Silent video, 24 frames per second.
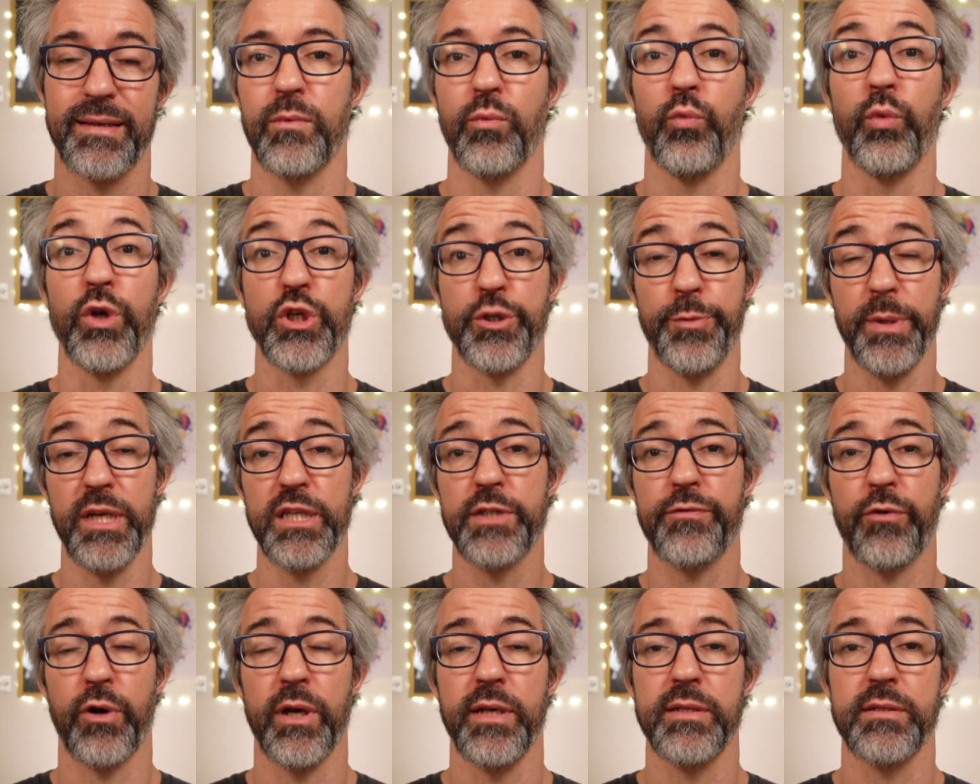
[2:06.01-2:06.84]
Which means,
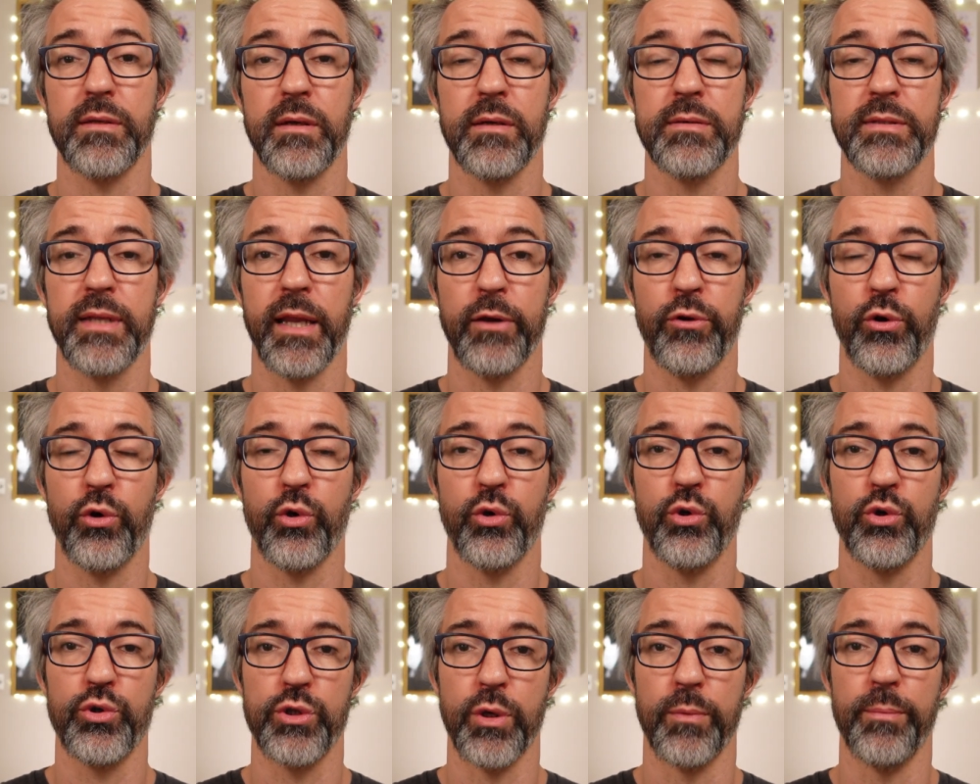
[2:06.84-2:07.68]
for instance, that you could
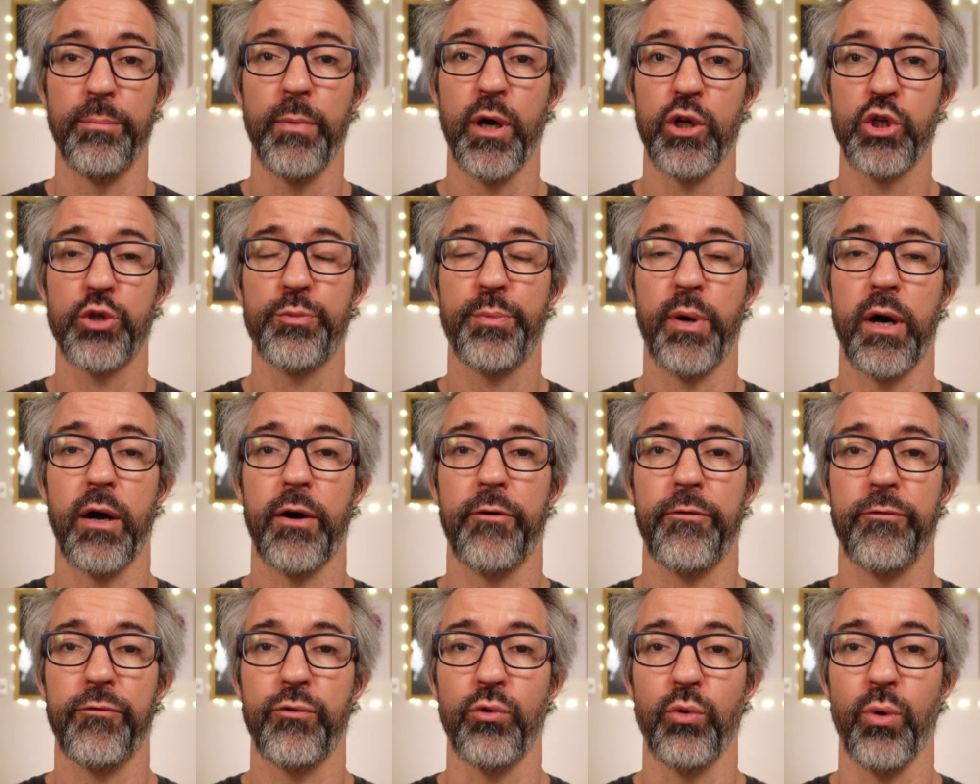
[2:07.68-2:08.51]
use a much
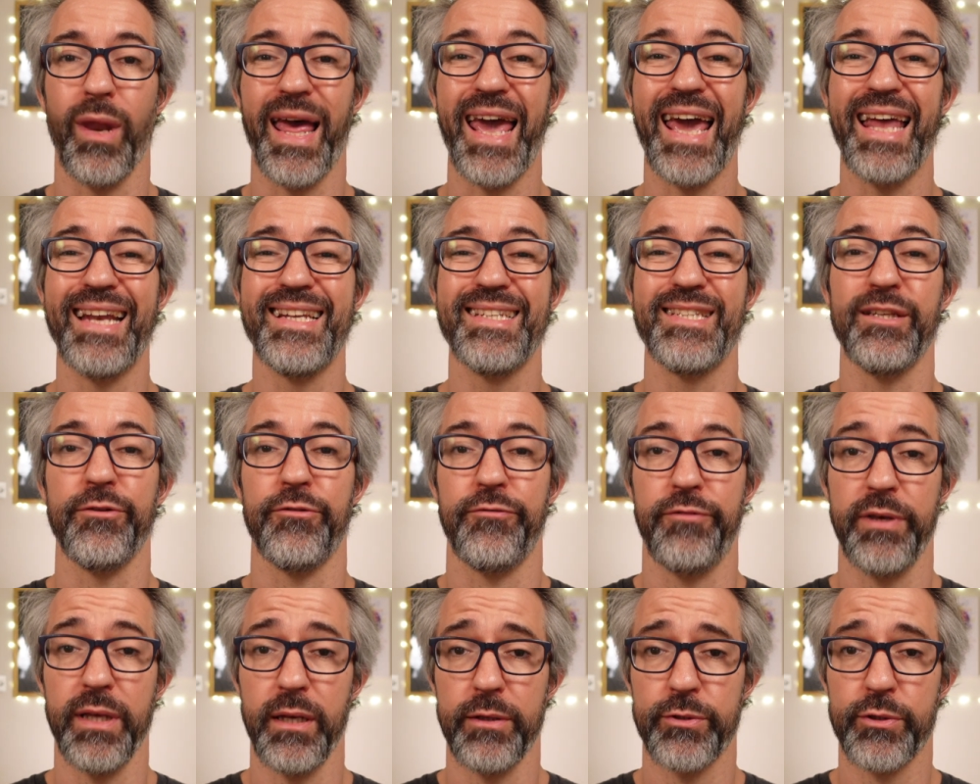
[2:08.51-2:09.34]
powerful ND
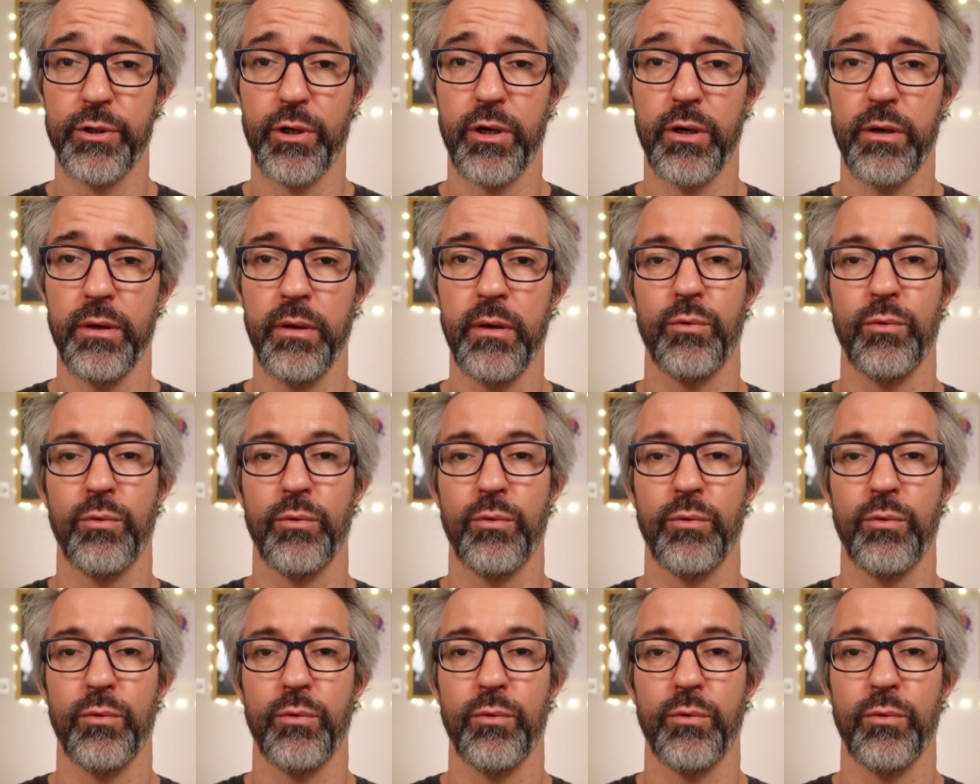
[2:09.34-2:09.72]
filter,